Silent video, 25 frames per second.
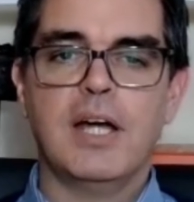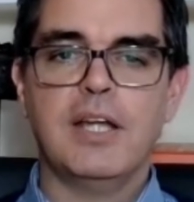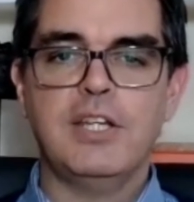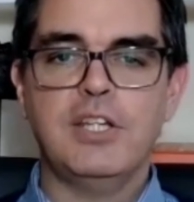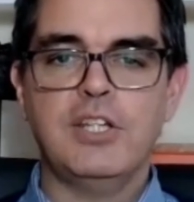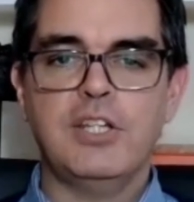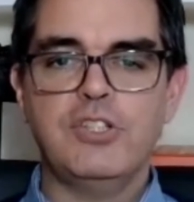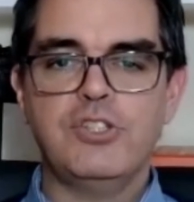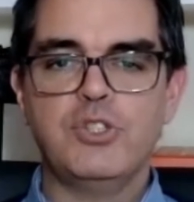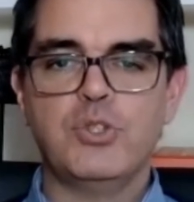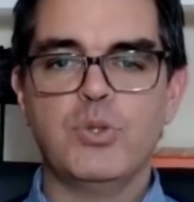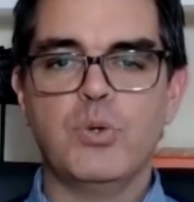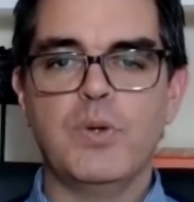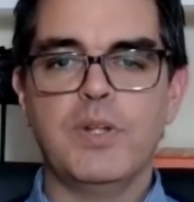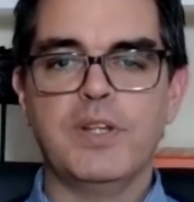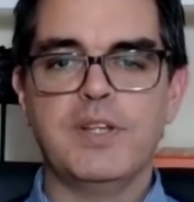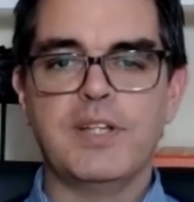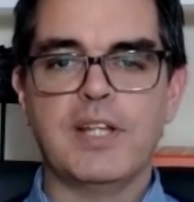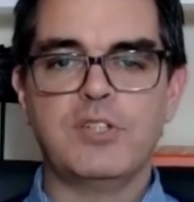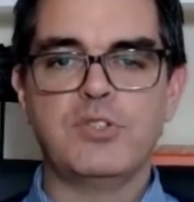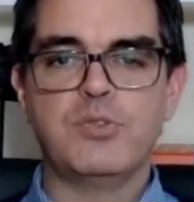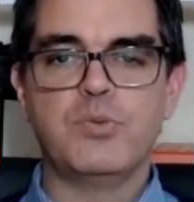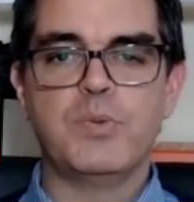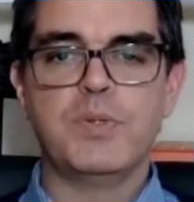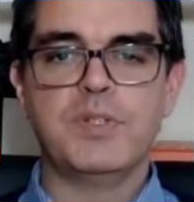and
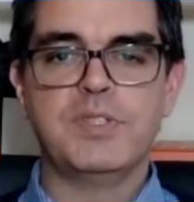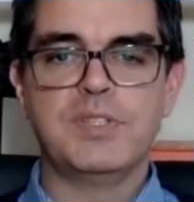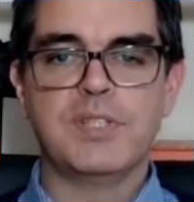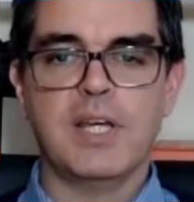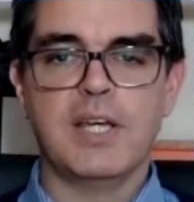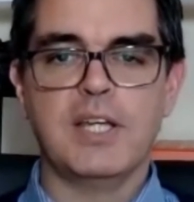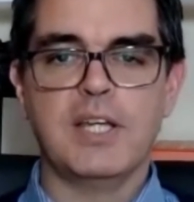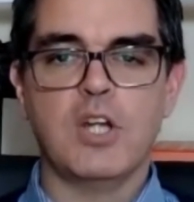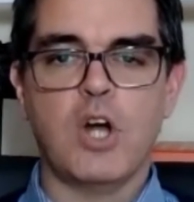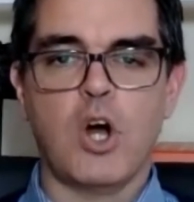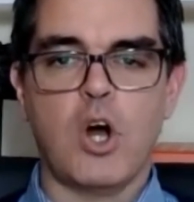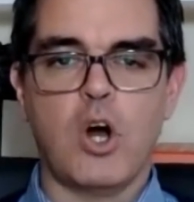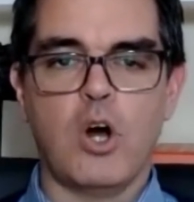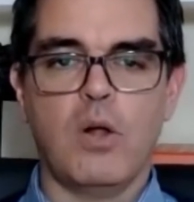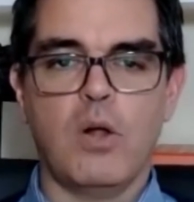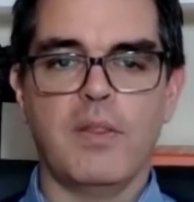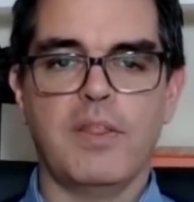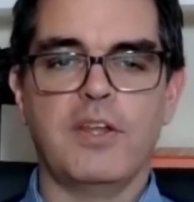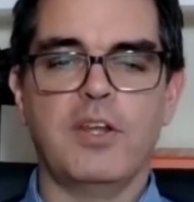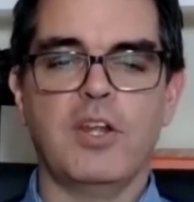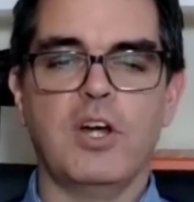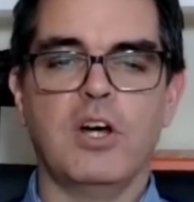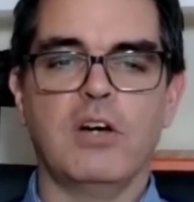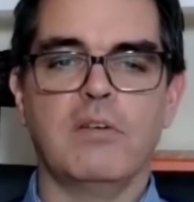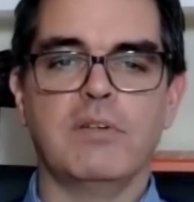ensuring that you retain
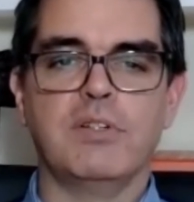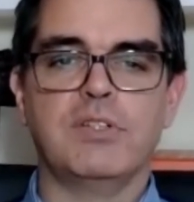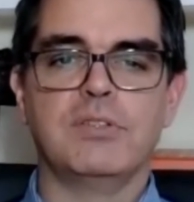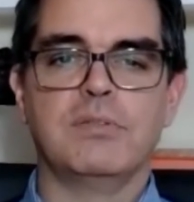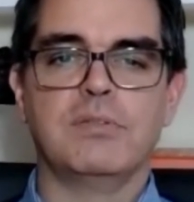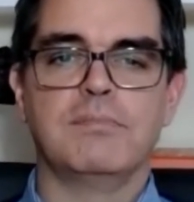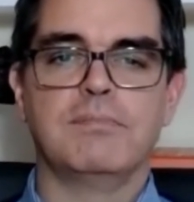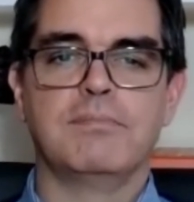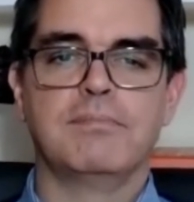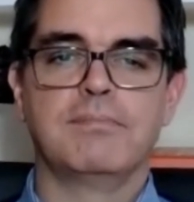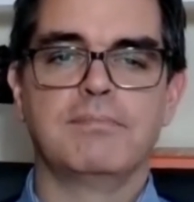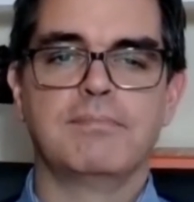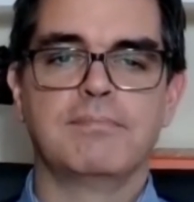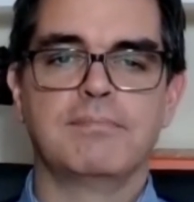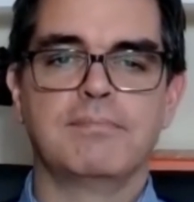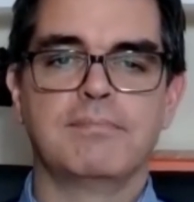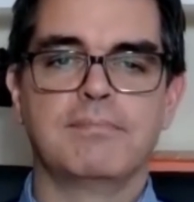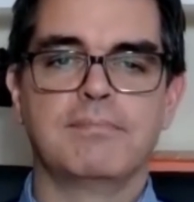all the knowledge.